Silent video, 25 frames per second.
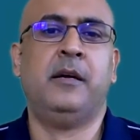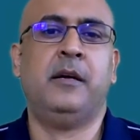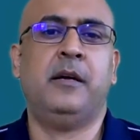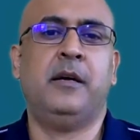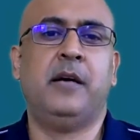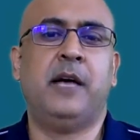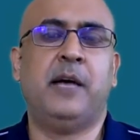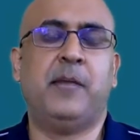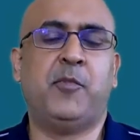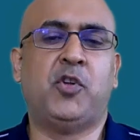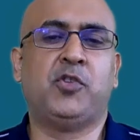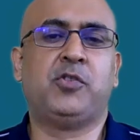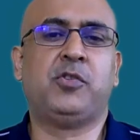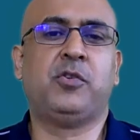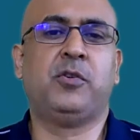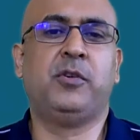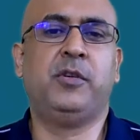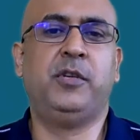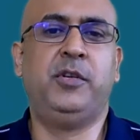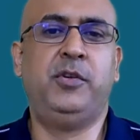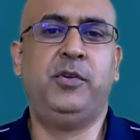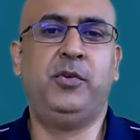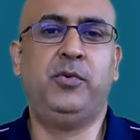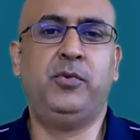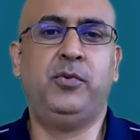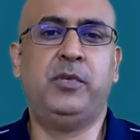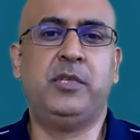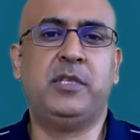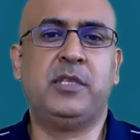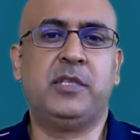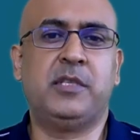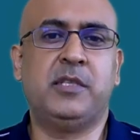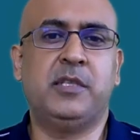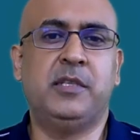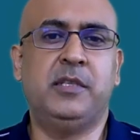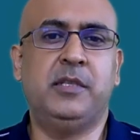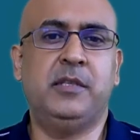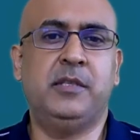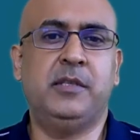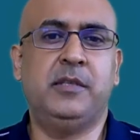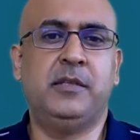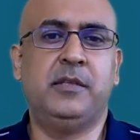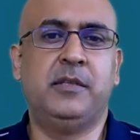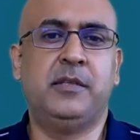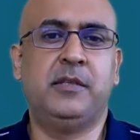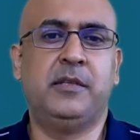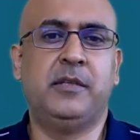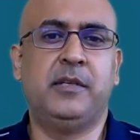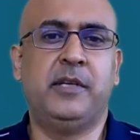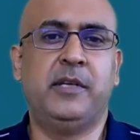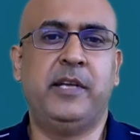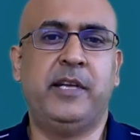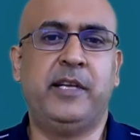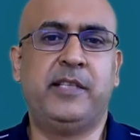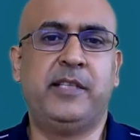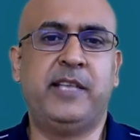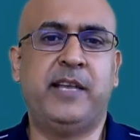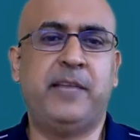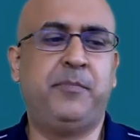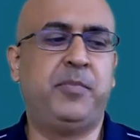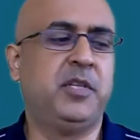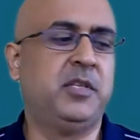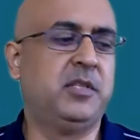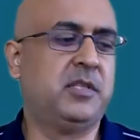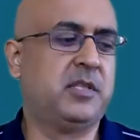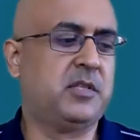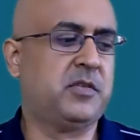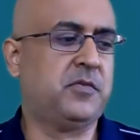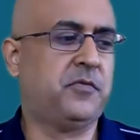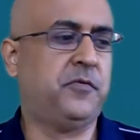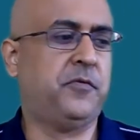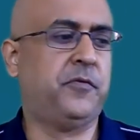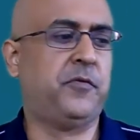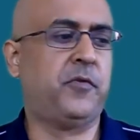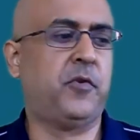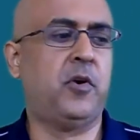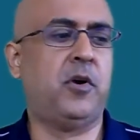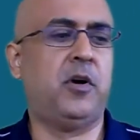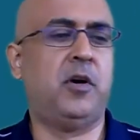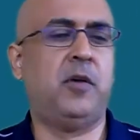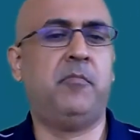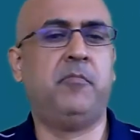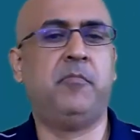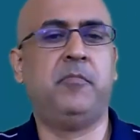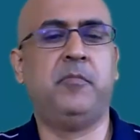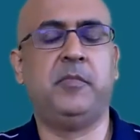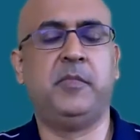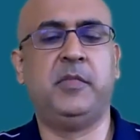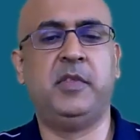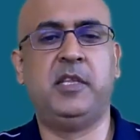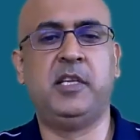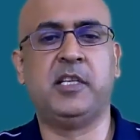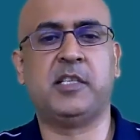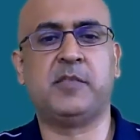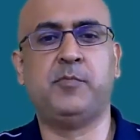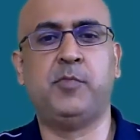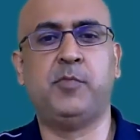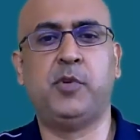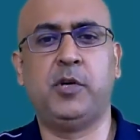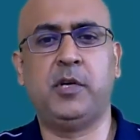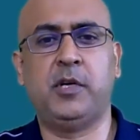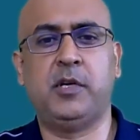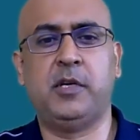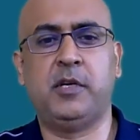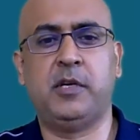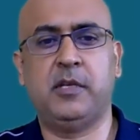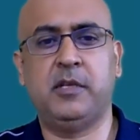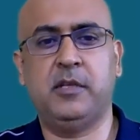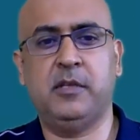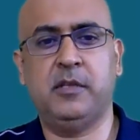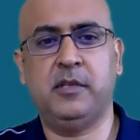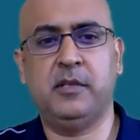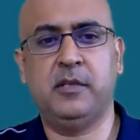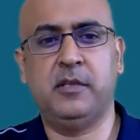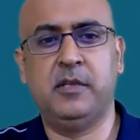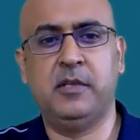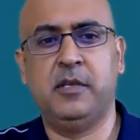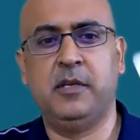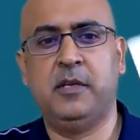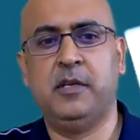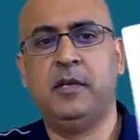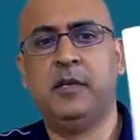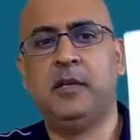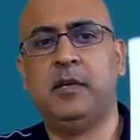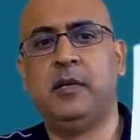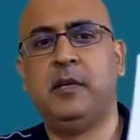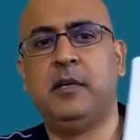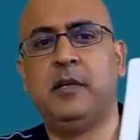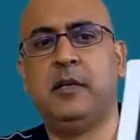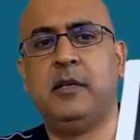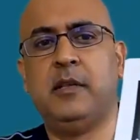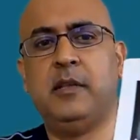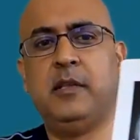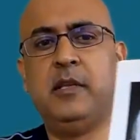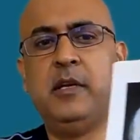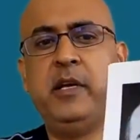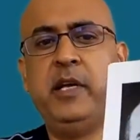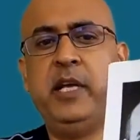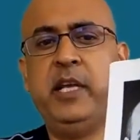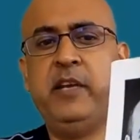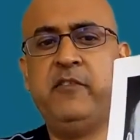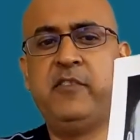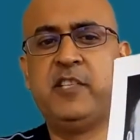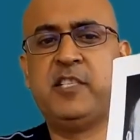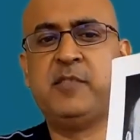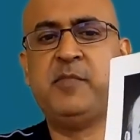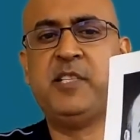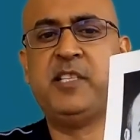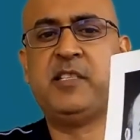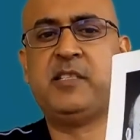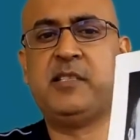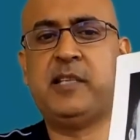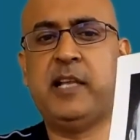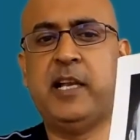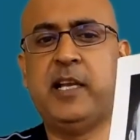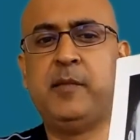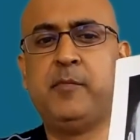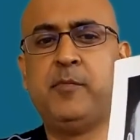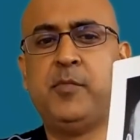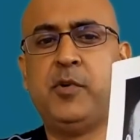I'm also going to use examples from this book, The Invisible Selling